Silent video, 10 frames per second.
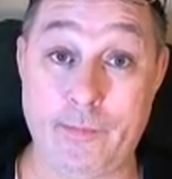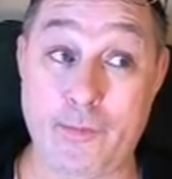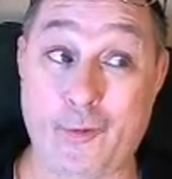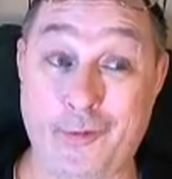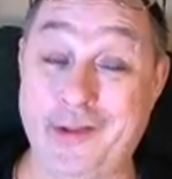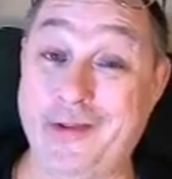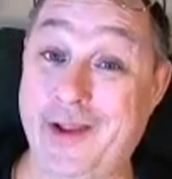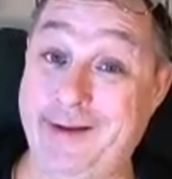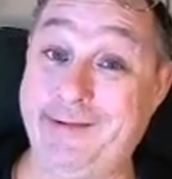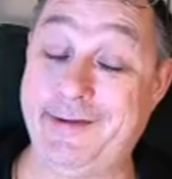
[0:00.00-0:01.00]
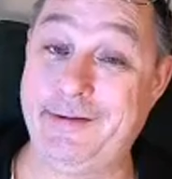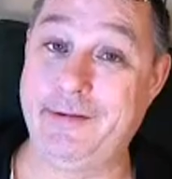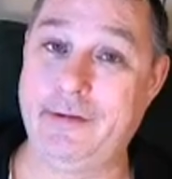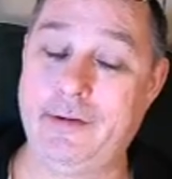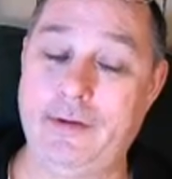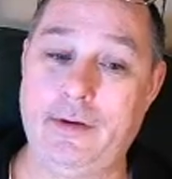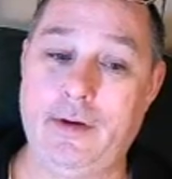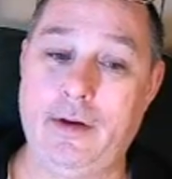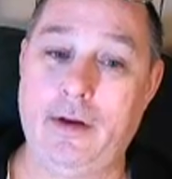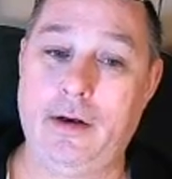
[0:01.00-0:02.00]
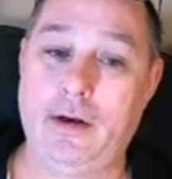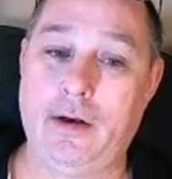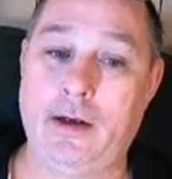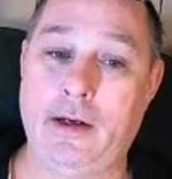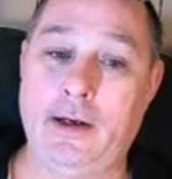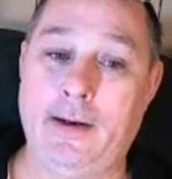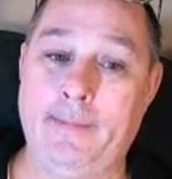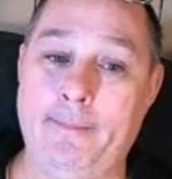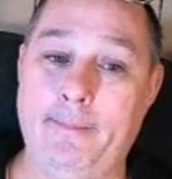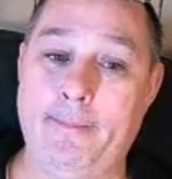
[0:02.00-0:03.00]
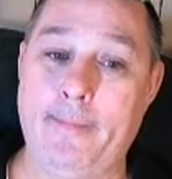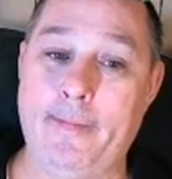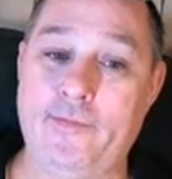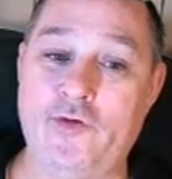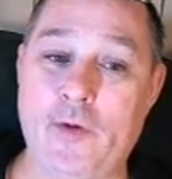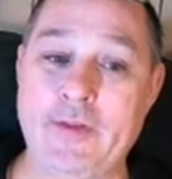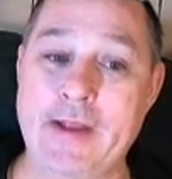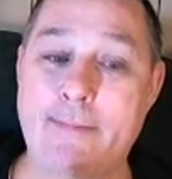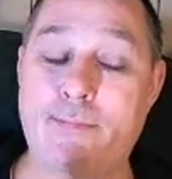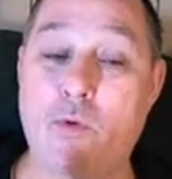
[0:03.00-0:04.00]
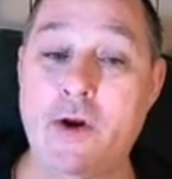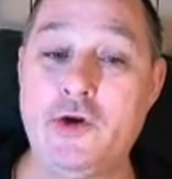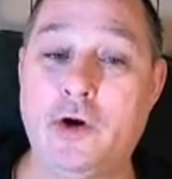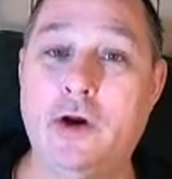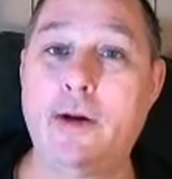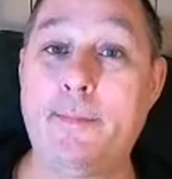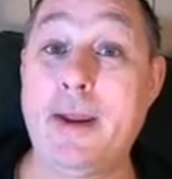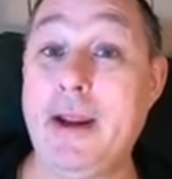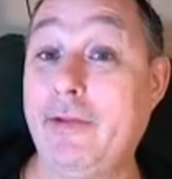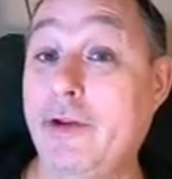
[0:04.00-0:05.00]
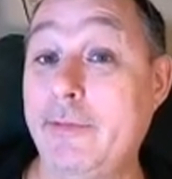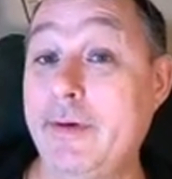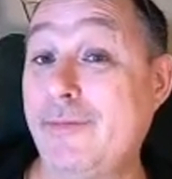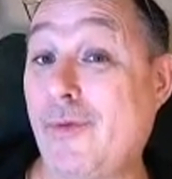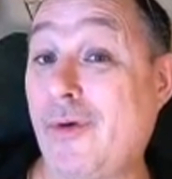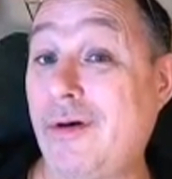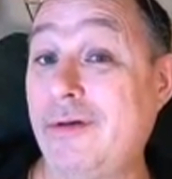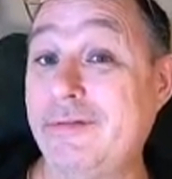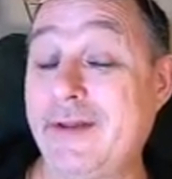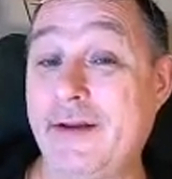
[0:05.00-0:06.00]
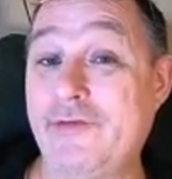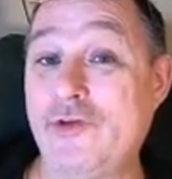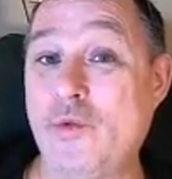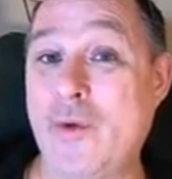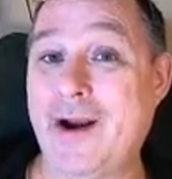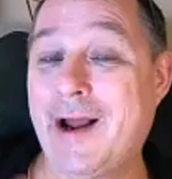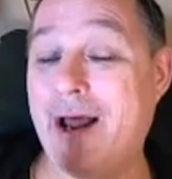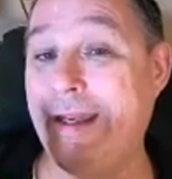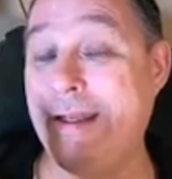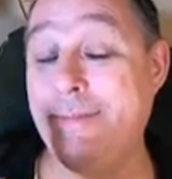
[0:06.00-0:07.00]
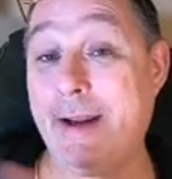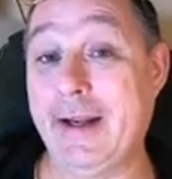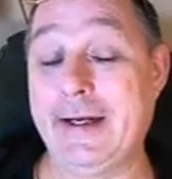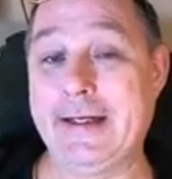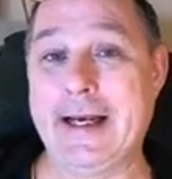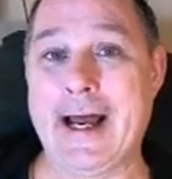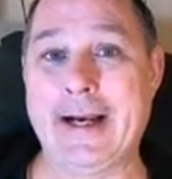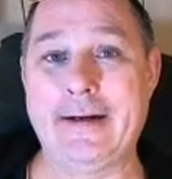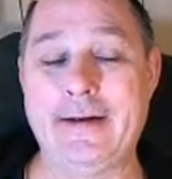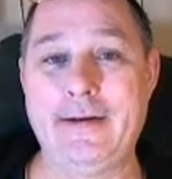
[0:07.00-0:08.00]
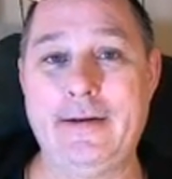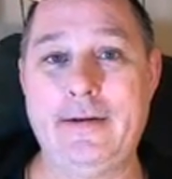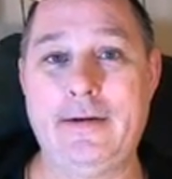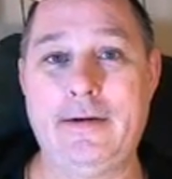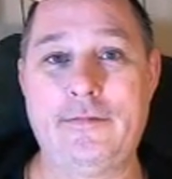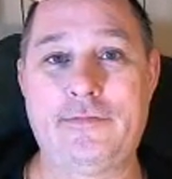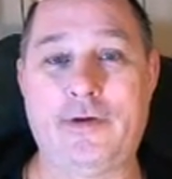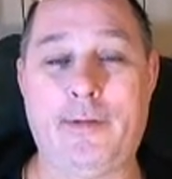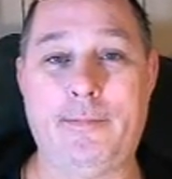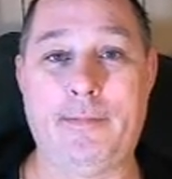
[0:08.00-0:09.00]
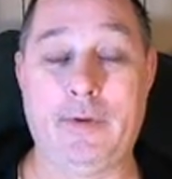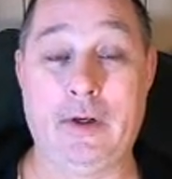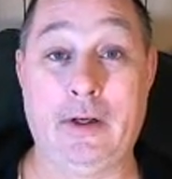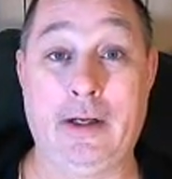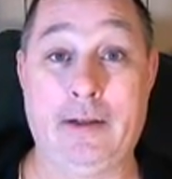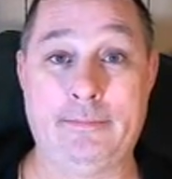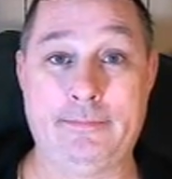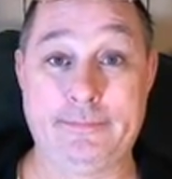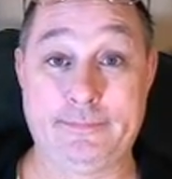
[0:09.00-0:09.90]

more than likely um, so at that point you're going to pay a little bit more than if you went on ebay and got it from um,